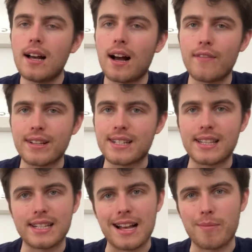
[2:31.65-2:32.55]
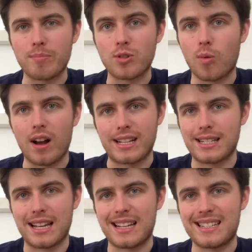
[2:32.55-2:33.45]
I've listened to this album
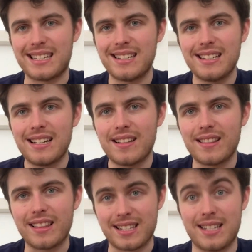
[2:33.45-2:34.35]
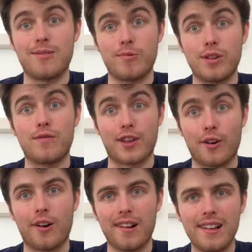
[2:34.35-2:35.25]
twice and this is all you've
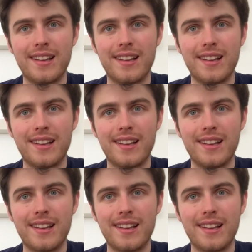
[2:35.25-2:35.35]
got.